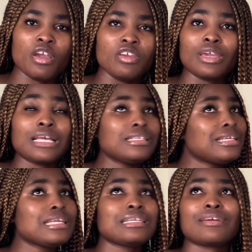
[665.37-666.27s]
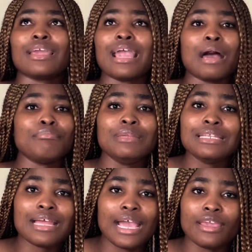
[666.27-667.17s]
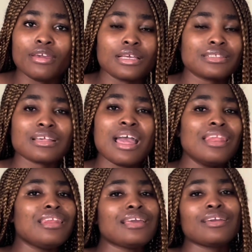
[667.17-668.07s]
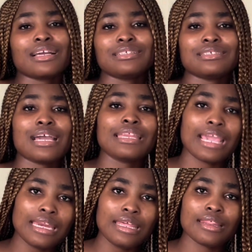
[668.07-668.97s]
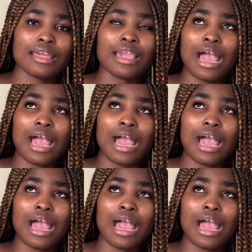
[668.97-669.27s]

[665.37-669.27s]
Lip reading: You can decide to create at midnight. You can decide anything.